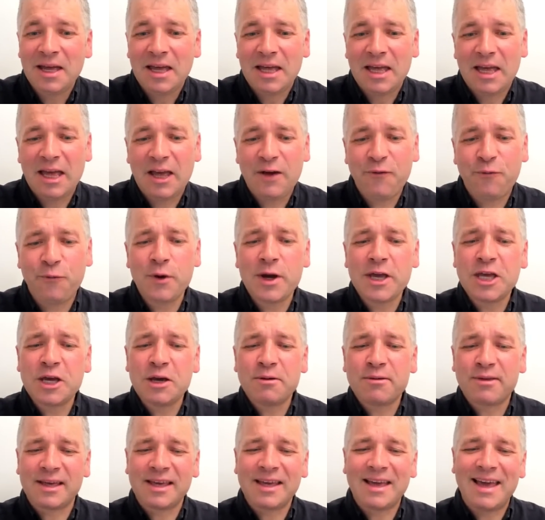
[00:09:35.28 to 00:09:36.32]
If we're
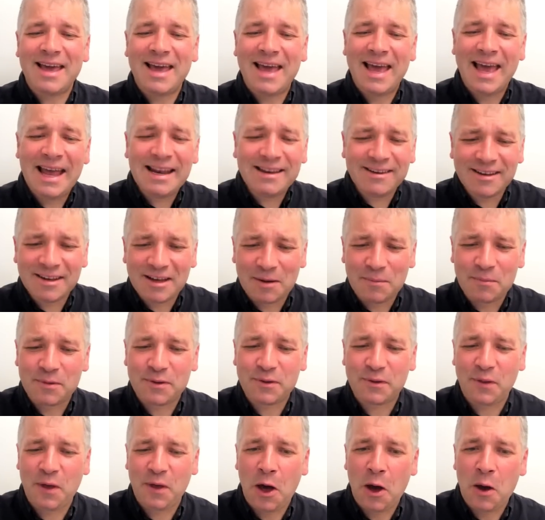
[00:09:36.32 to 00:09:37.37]
using idioms
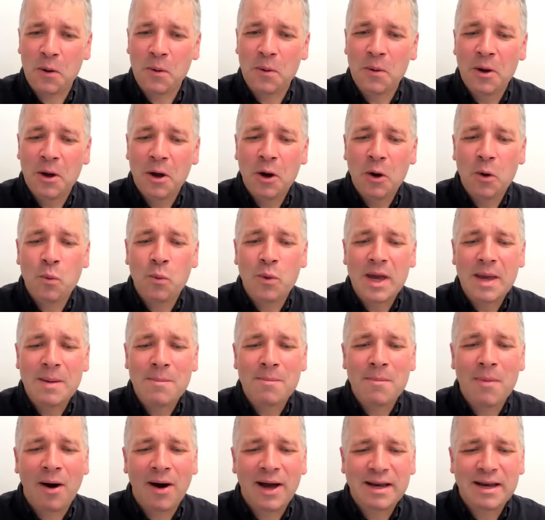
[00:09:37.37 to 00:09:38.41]
though, we
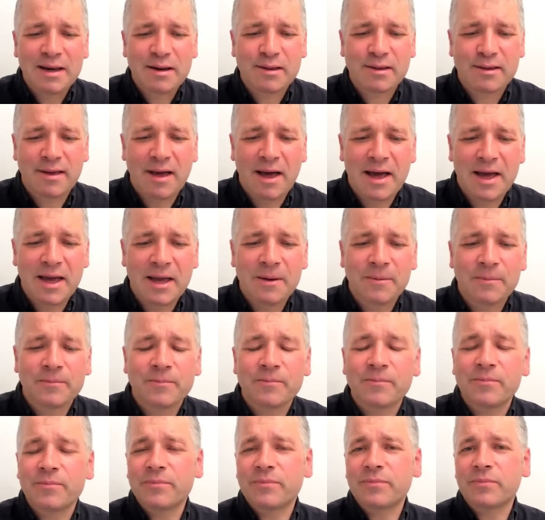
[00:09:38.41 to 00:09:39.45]
might say,
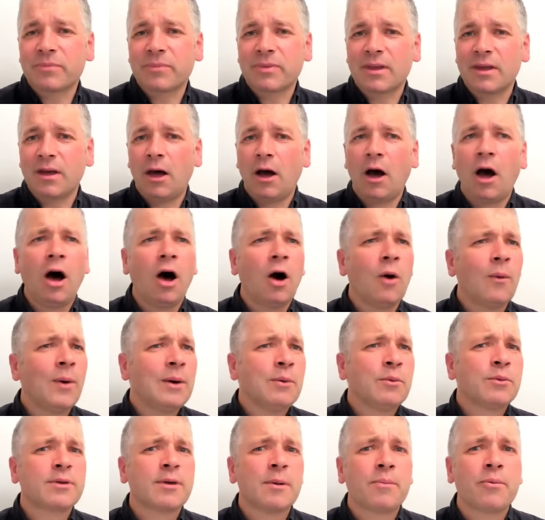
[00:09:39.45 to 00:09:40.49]
oh, it
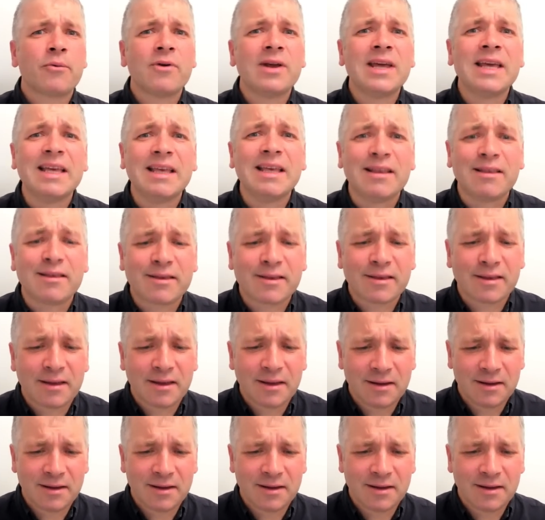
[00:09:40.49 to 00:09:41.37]
was a breeze.